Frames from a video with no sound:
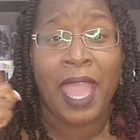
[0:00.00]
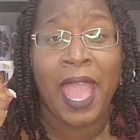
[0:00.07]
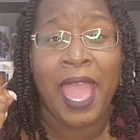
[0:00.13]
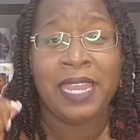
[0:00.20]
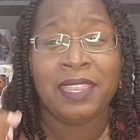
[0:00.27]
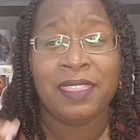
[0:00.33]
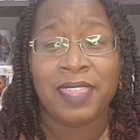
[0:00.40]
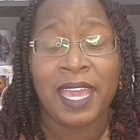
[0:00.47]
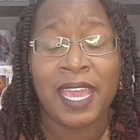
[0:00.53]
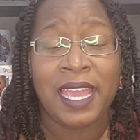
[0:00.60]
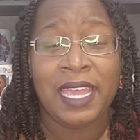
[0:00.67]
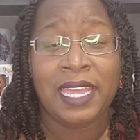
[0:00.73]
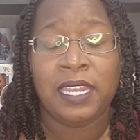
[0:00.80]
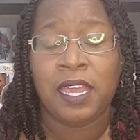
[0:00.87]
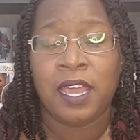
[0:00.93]
And
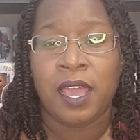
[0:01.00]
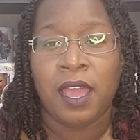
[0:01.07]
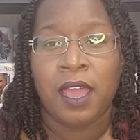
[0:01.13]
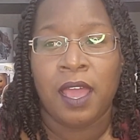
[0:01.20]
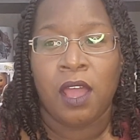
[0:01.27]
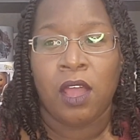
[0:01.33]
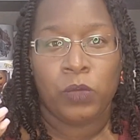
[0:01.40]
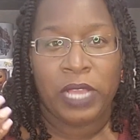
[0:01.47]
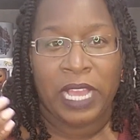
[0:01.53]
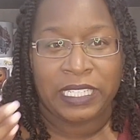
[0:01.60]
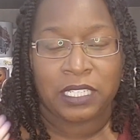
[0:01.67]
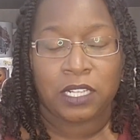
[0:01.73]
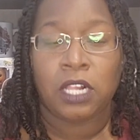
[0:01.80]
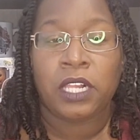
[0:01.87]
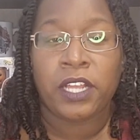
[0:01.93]
then it's
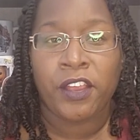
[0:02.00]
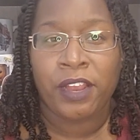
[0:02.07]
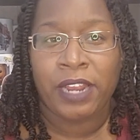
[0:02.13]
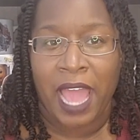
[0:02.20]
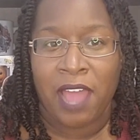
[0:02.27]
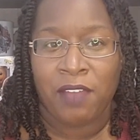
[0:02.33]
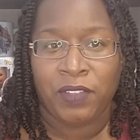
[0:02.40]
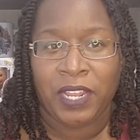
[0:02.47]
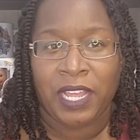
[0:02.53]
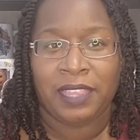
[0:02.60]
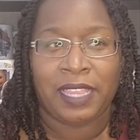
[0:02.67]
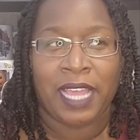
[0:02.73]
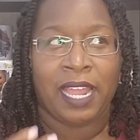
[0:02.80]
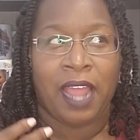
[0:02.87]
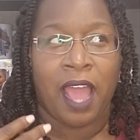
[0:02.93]
clear and evident
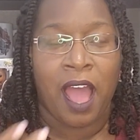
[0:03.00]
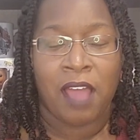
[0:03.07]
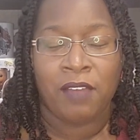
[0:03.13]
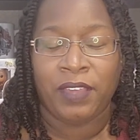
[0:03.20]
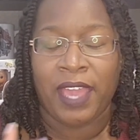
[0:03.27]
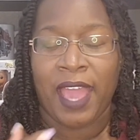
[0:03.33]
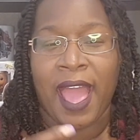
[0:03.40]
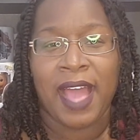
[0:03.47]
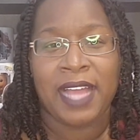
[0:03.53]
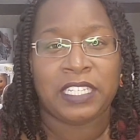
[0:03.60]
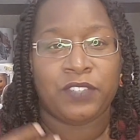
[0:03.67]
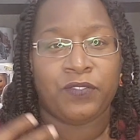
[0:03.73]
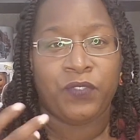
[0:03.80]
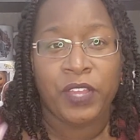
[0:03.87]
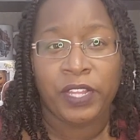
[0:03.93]
that Javi
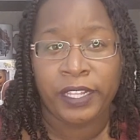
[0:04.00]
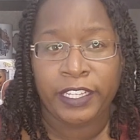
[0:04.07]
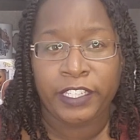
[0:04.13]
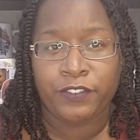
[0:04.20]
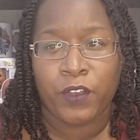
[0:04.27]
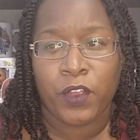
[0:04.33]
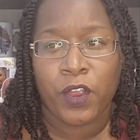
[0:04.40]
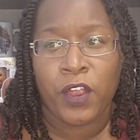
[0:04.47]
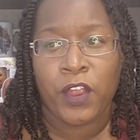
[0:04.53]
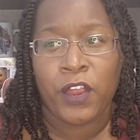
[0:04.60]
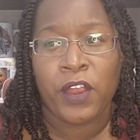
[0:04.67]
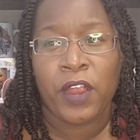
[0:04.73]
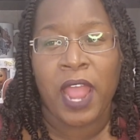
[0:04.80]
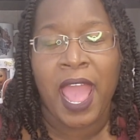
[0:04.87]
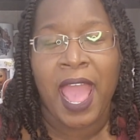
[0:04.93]
has feelings for
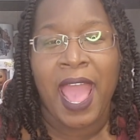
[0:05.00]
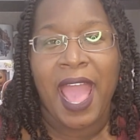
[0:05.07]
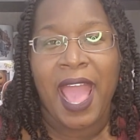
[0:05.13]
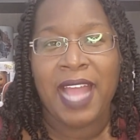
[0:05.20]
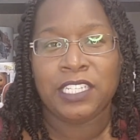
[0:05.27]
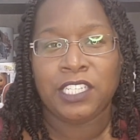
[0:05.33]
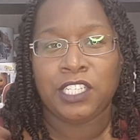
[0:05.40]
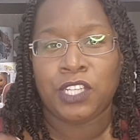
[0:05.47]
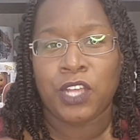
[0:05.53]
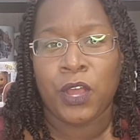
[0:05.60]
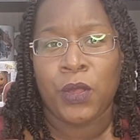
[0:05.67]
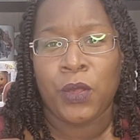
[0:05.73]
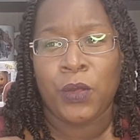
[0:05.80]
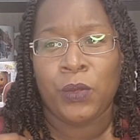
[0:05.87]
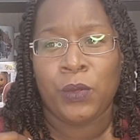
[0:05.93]
her, and
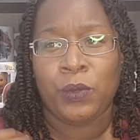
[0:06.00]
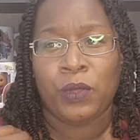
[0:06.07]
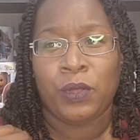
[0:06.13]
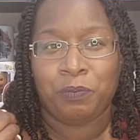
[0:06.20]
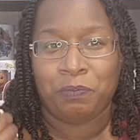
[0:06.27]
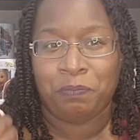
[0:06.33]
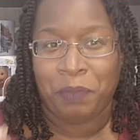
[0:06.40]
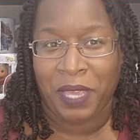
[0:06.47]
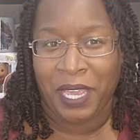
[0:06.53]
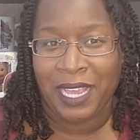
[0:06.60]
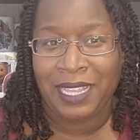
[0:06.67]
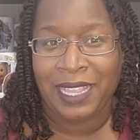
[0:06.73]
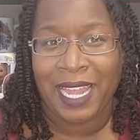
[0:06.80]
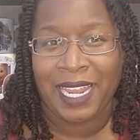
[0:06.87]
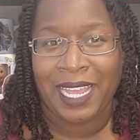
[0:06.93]
so
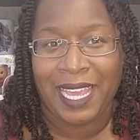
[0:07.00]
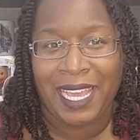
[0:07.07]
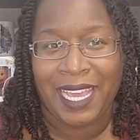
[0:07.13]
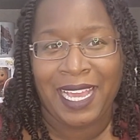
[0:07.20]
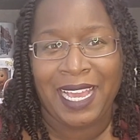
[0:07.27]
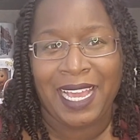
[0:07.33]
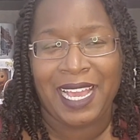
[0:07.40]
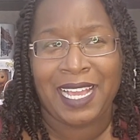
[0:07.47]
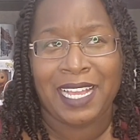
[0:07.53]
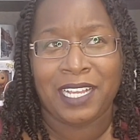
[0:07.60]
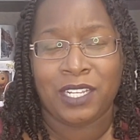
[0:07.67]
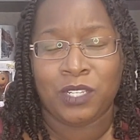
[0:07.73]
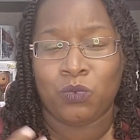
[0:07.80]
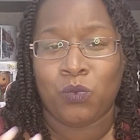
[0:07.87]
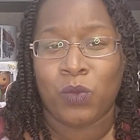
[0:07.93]
being that he
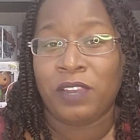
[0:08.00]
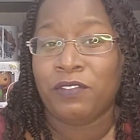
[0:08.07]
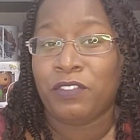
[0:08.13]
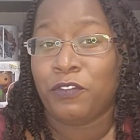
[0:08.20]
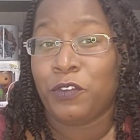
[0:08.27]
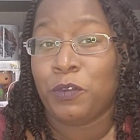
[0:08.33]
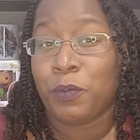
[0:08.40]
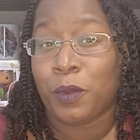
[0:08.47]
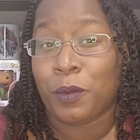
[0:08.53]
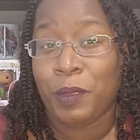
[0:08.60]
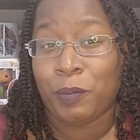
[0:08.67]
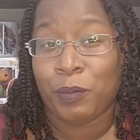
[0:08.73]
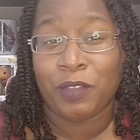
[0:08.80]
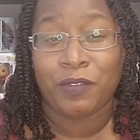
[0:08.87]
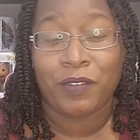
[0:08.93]
is one of the few
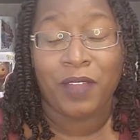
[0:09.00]
people of